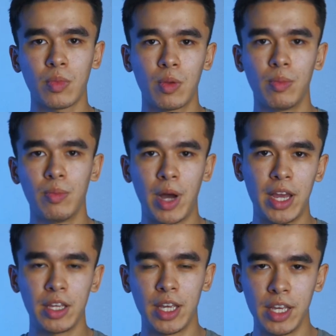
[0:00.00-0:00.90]

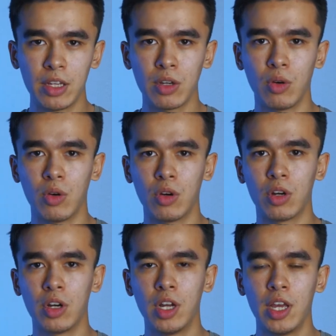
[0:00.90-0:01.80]
by gig,
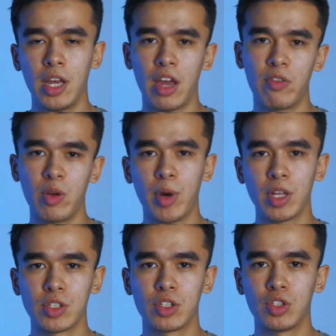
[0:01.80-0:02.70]
or every
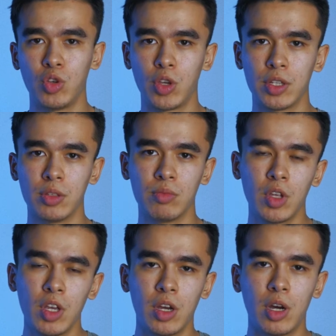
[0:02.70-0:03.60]
month you can
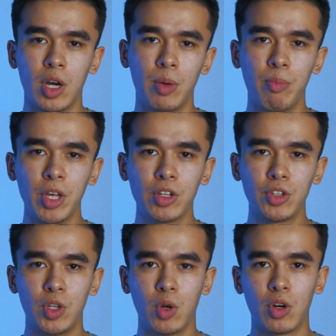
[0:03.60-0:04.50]

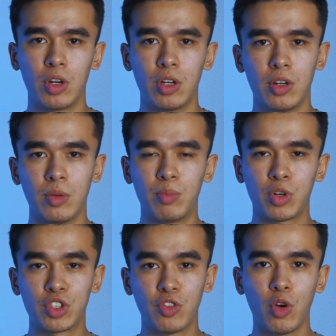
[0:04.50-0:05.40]
build your
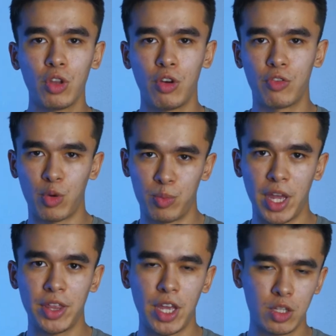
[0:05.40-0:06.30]
portfolio from
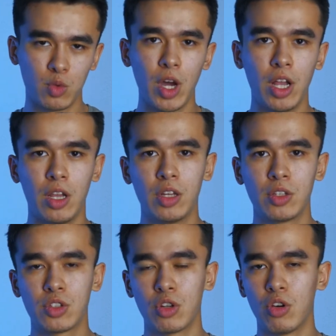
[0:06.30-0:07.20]
that as well.
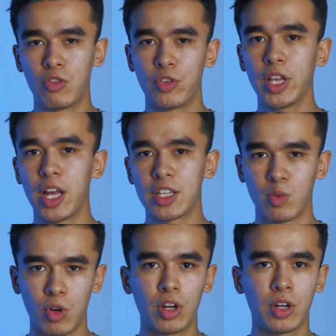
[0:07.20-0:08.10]
So freelance
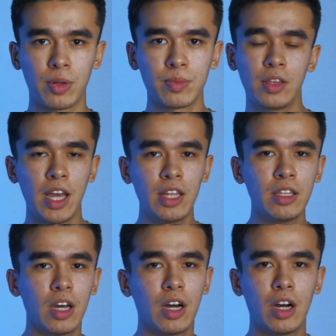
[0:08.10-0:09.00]
work.
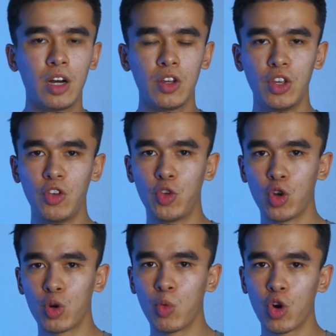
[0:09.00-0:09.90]
Then if
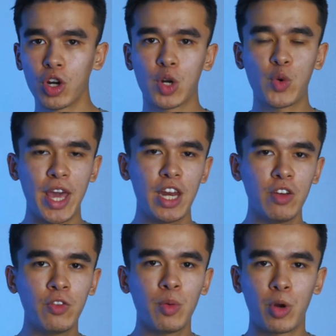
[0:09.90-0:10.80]
you're a more
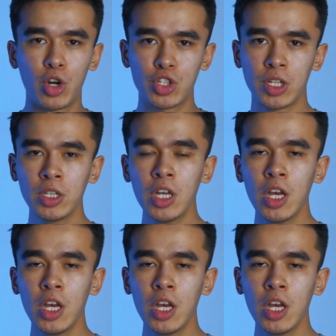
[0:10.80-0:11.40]
creative person,